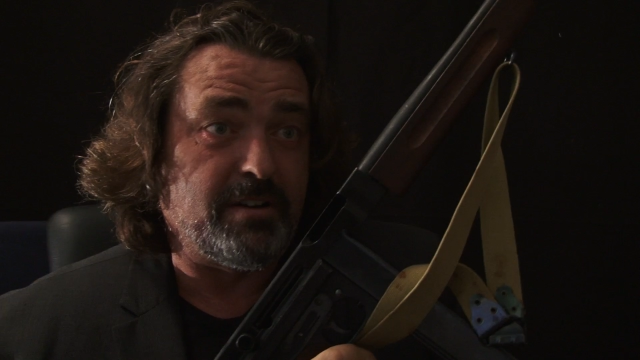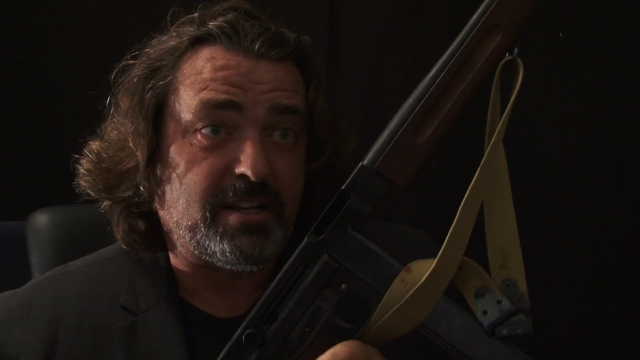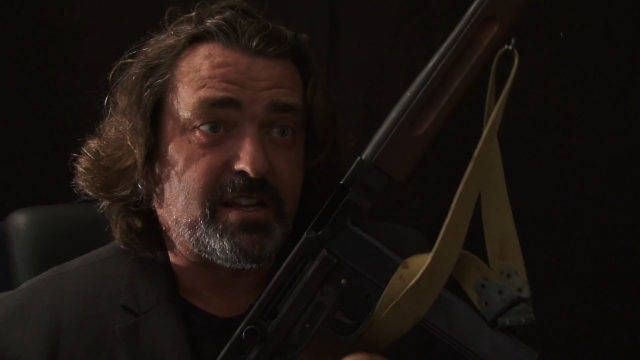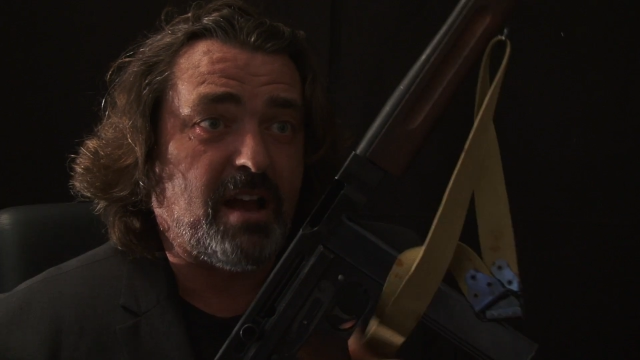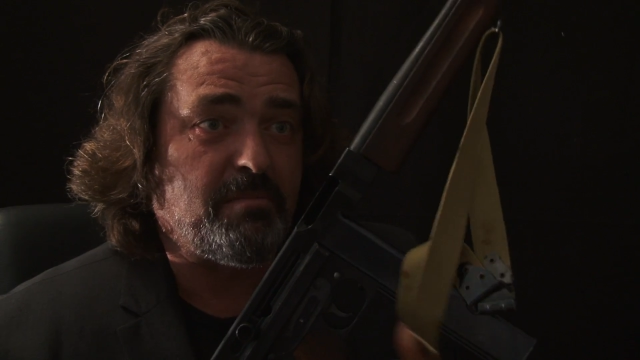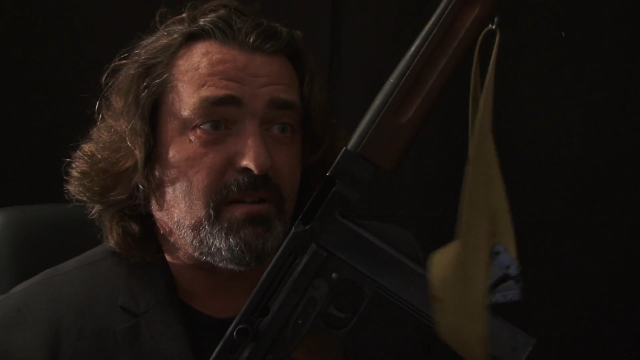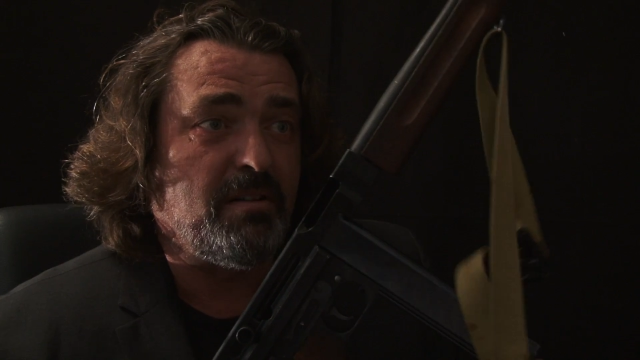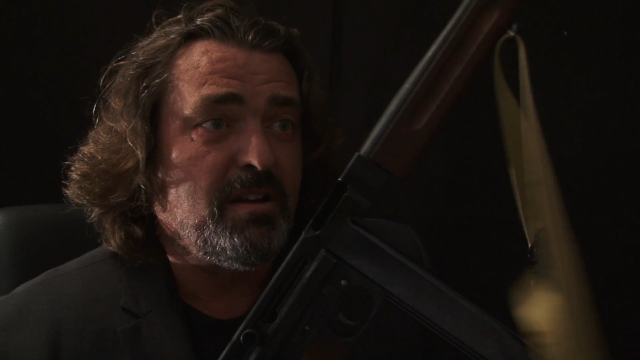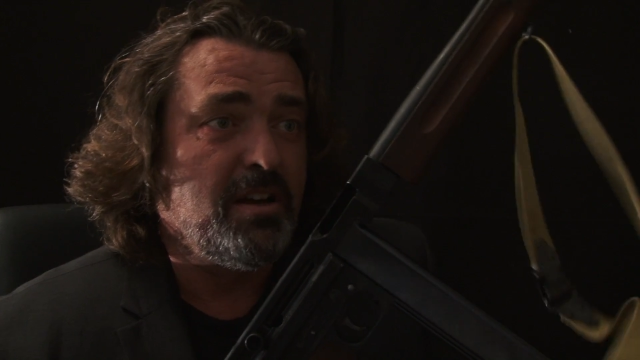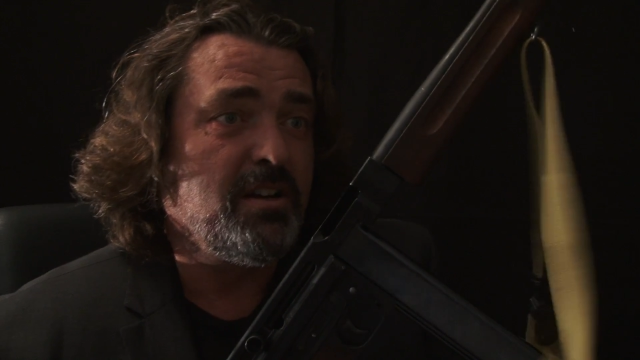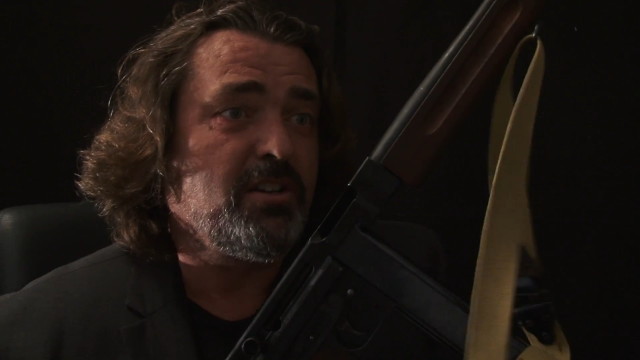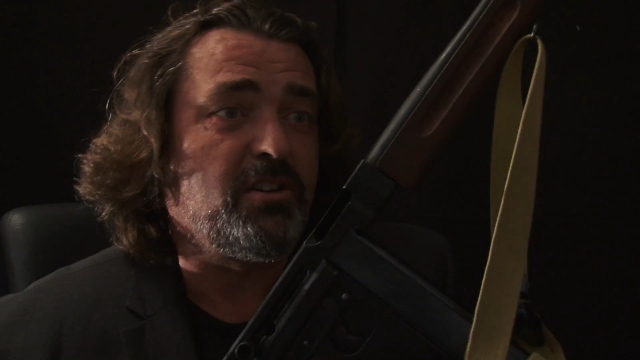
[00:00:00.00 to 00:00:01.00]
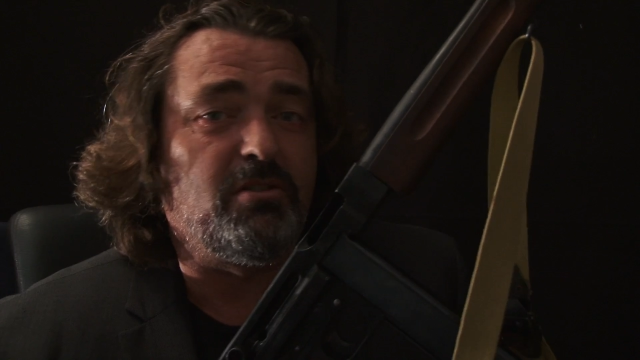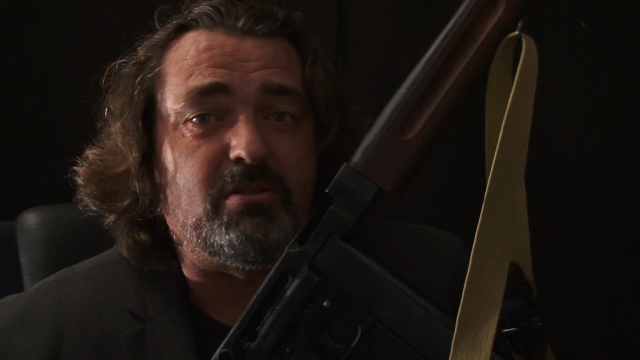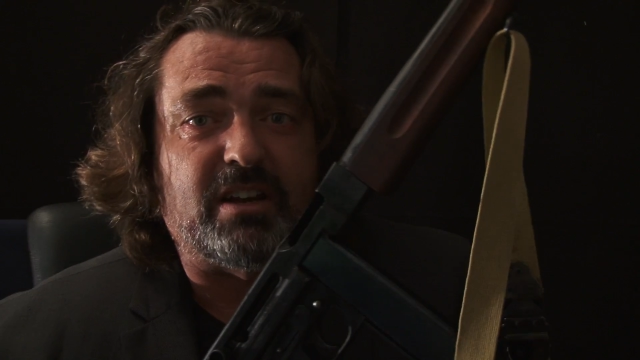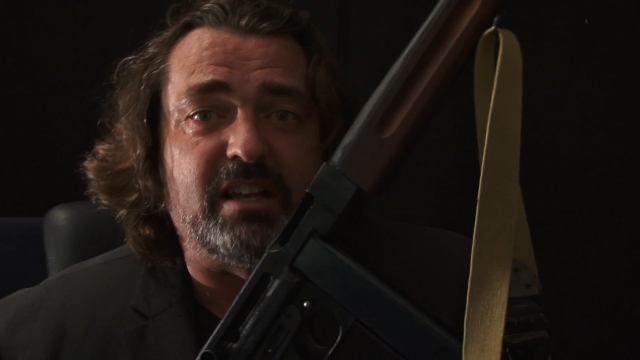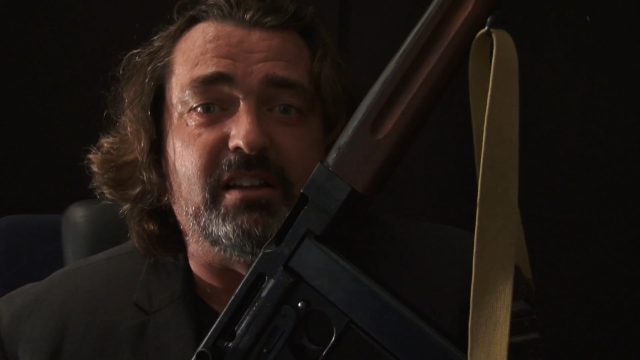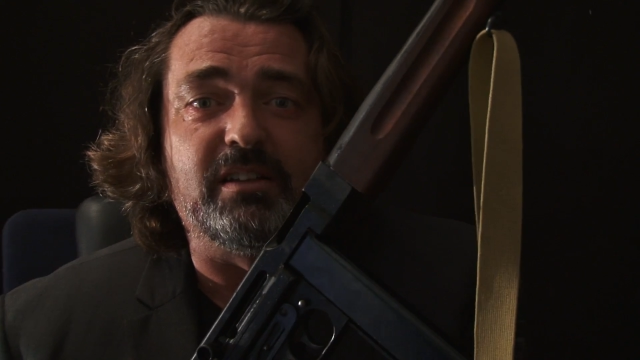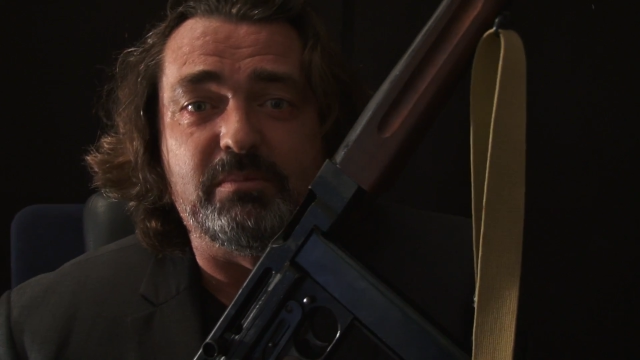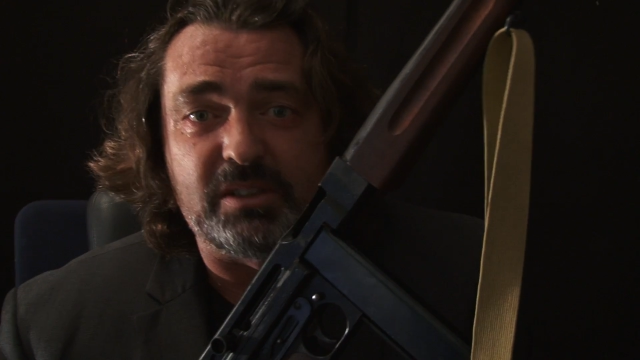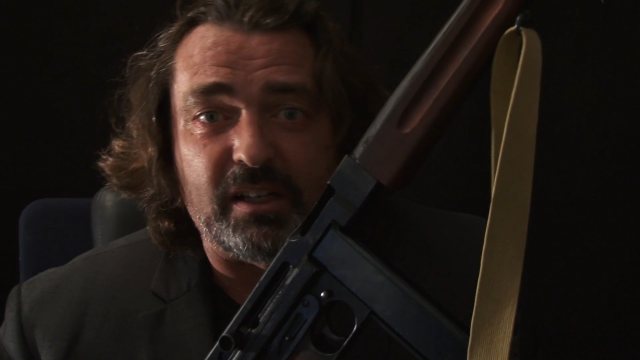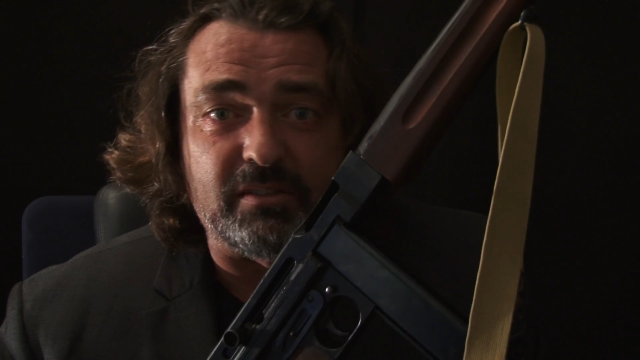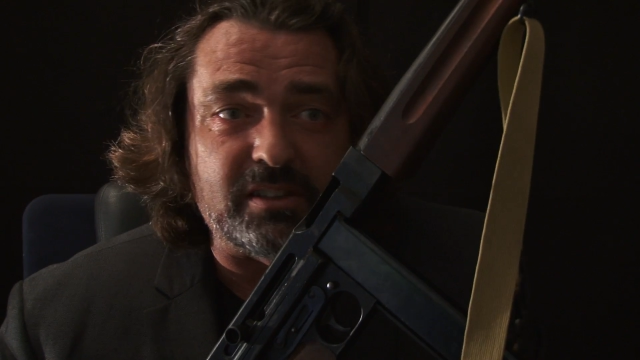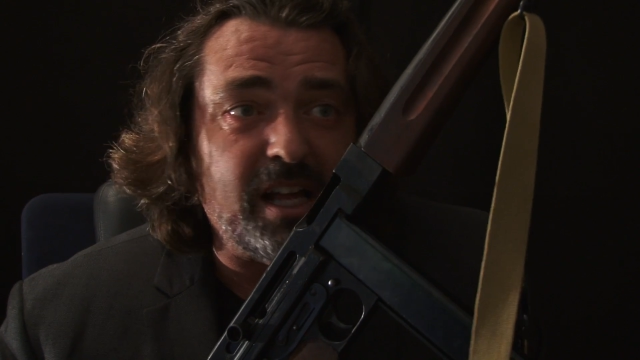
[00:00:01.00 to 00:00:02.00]
example, should all kill
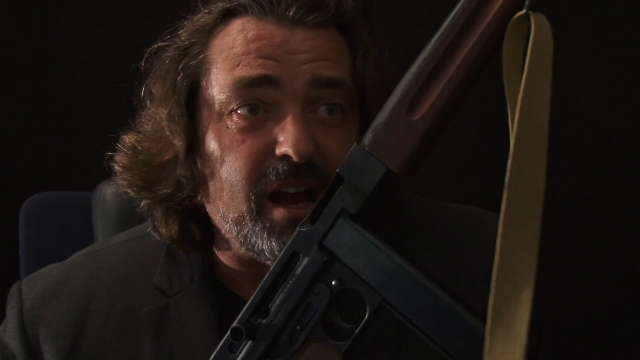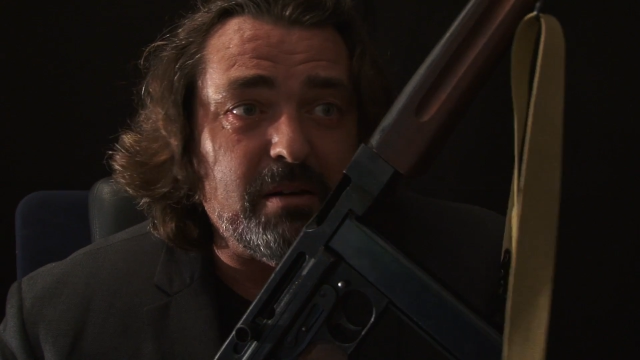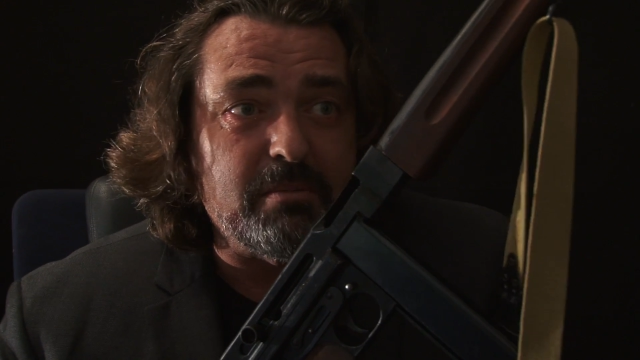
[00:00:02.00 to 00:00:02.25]
themselves now